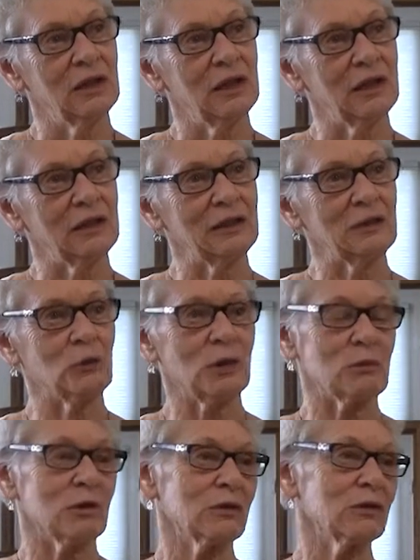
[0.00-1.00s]
and agree
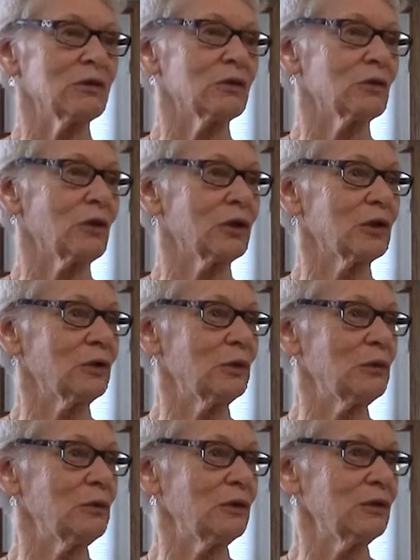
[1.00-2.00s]
with it or not agree
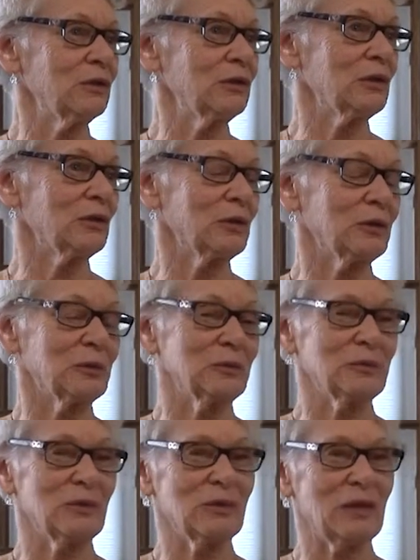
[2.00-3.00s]
with it, or
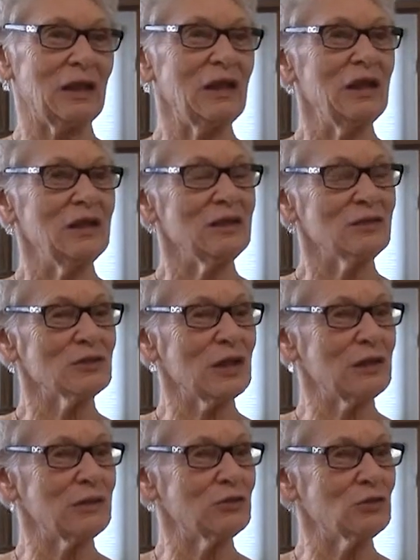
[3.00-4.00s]

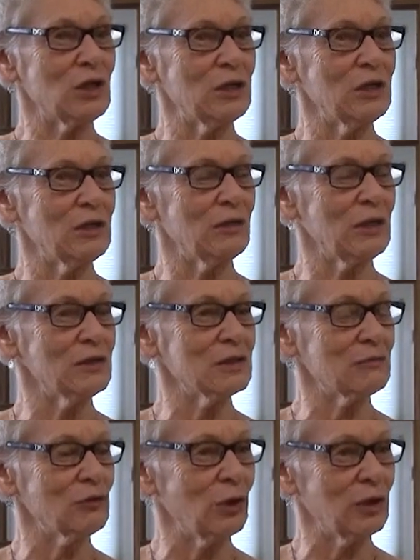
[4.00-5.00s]
decide that things
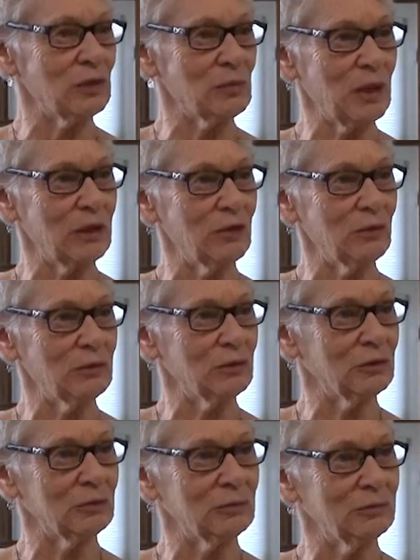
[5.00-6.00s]
have gotten better,
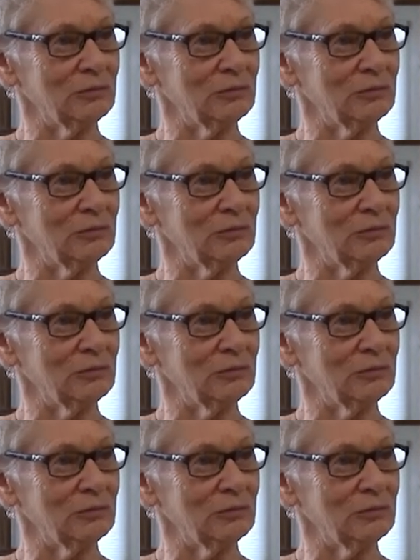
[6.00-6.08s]
or,